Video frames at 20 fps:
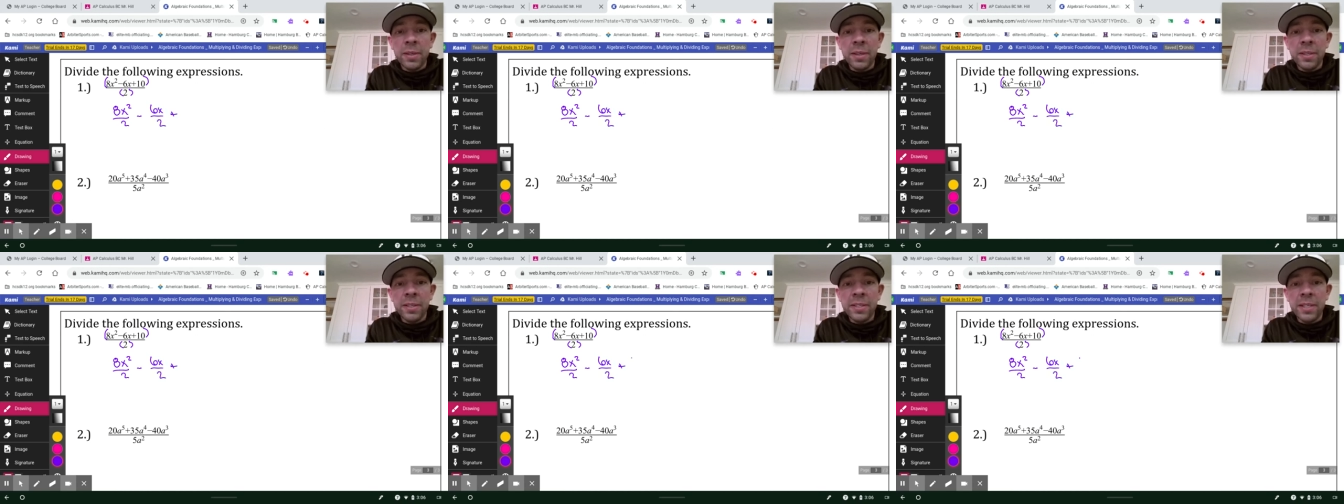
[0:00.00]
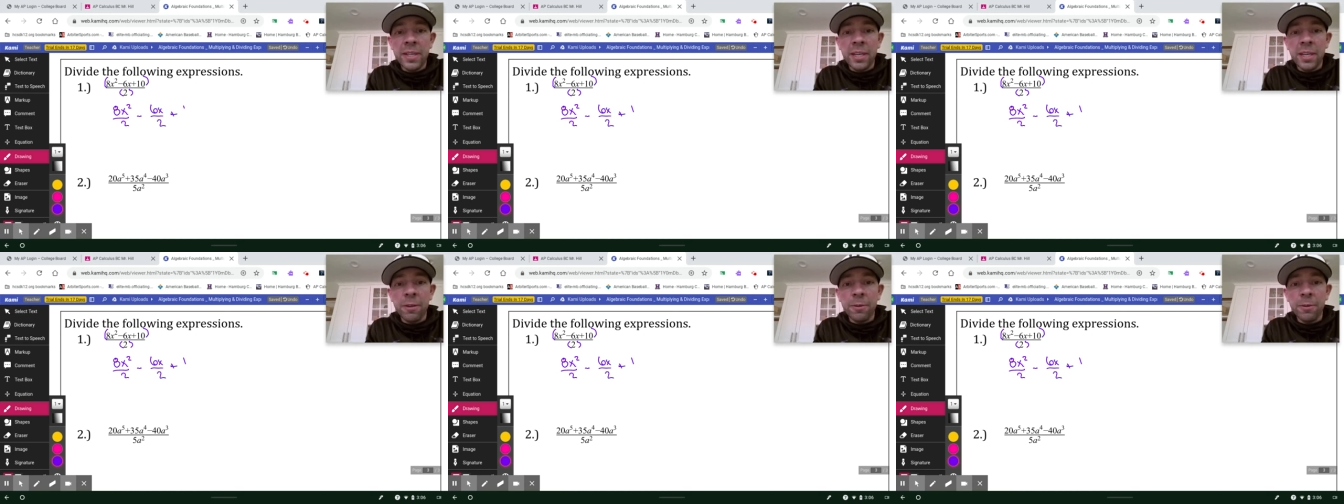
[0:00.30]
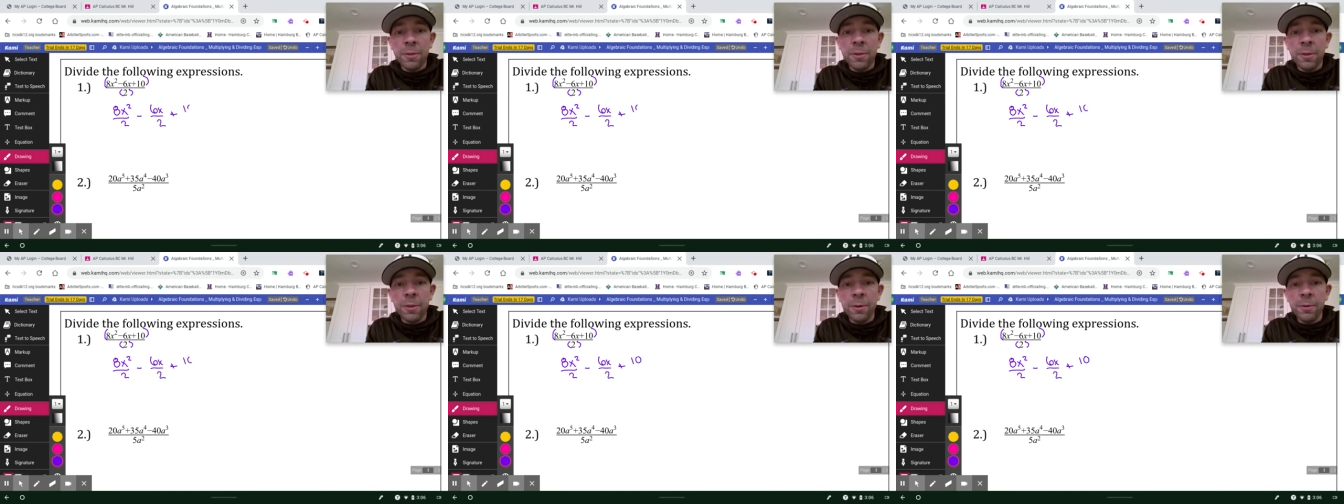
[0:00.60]
take your
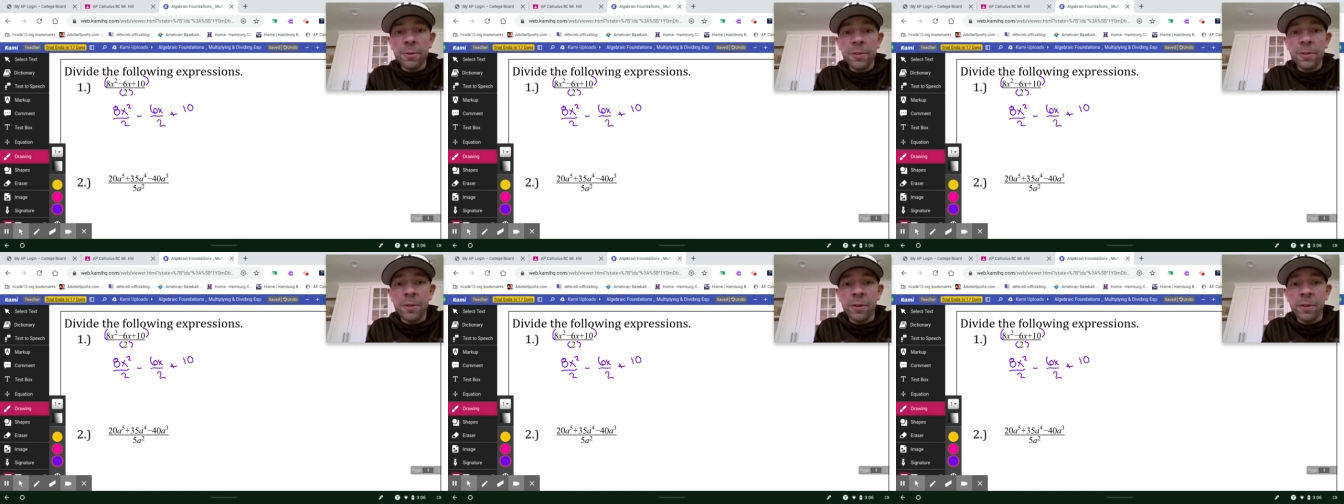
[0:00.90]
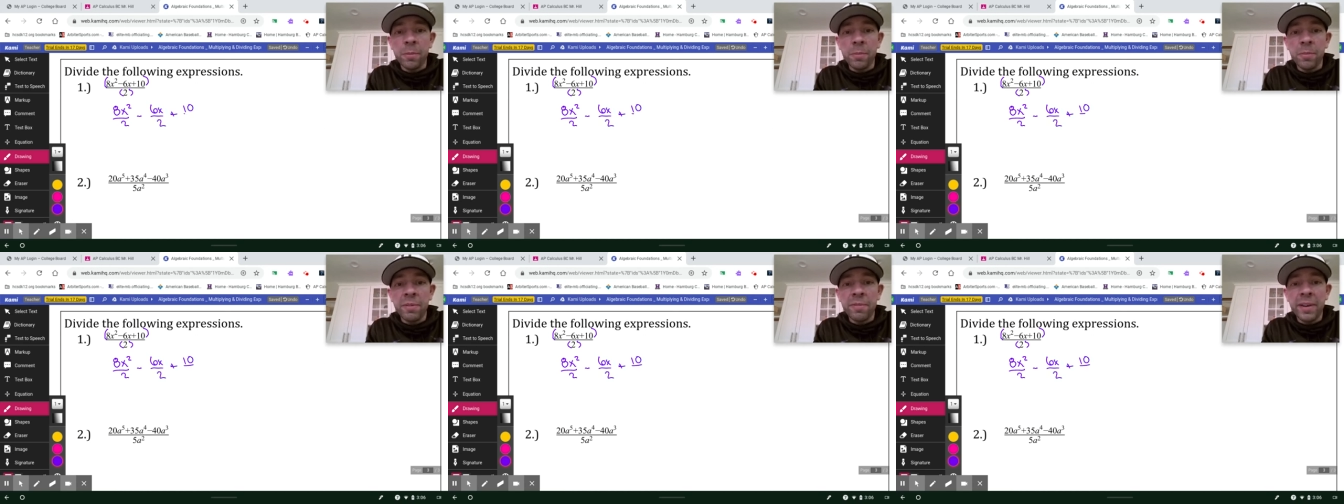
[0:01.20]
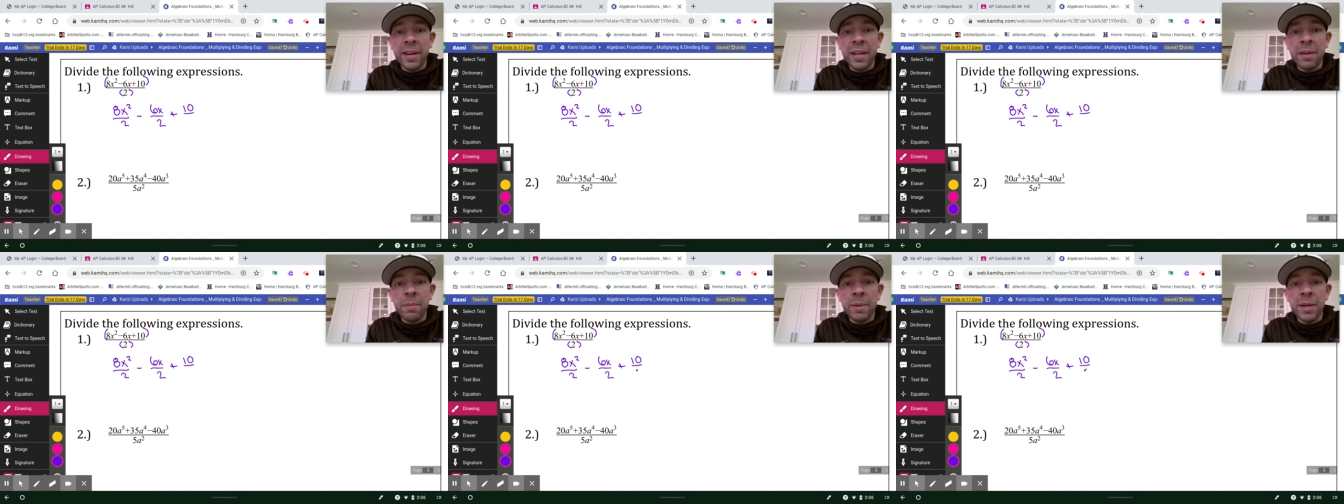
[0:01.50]
third term,
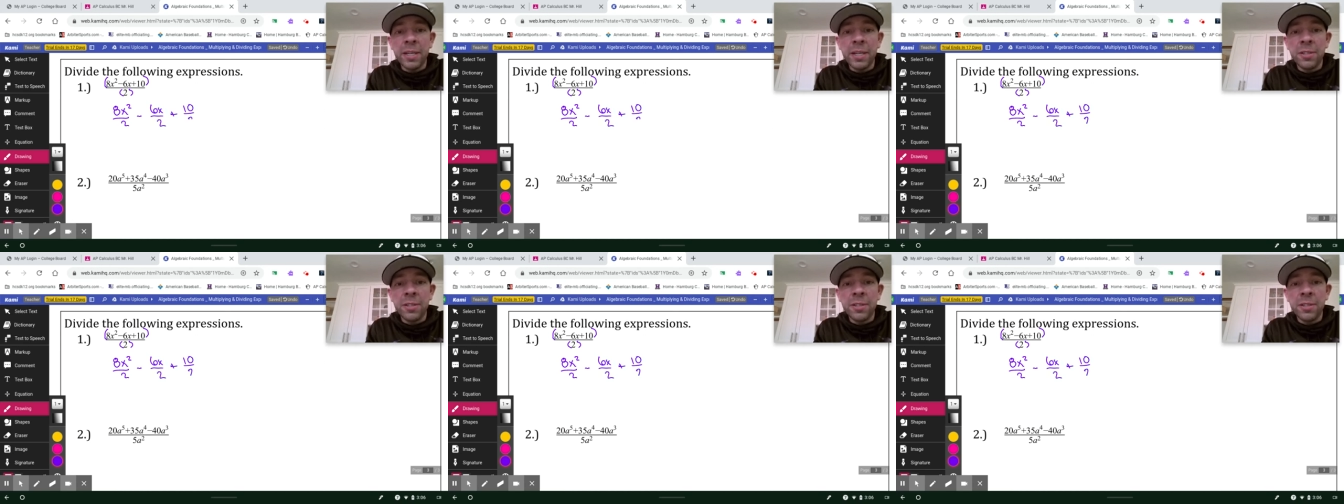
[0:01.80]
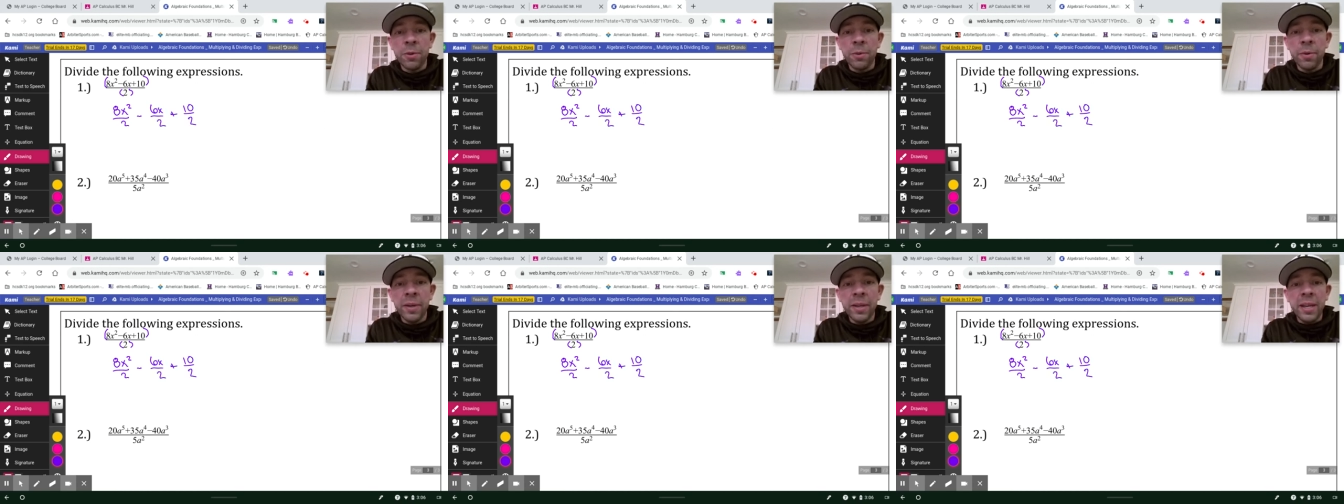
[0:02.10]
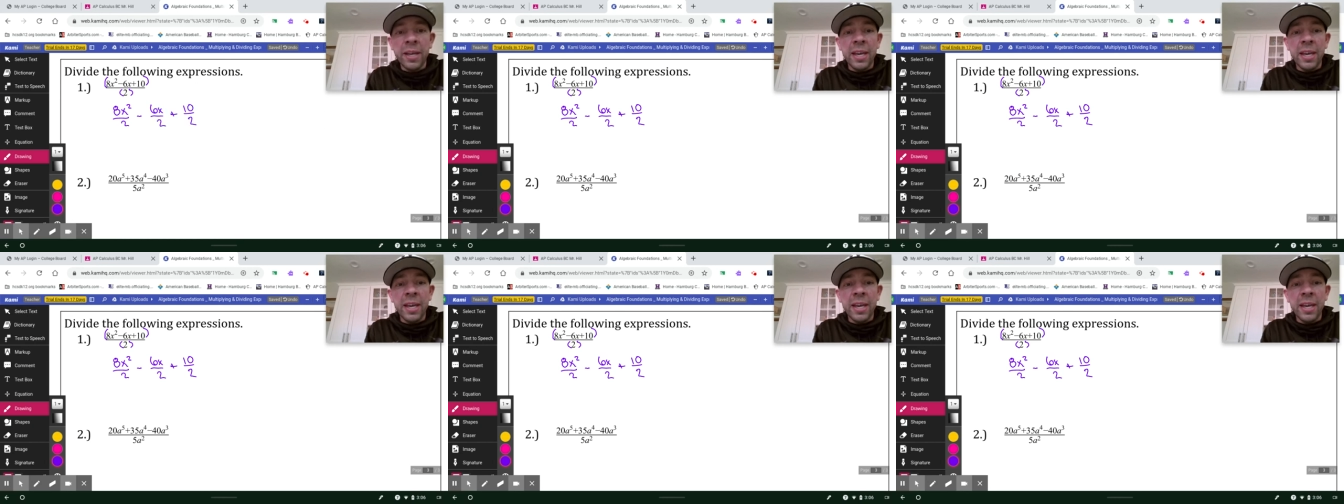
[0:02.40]
divide it by 2,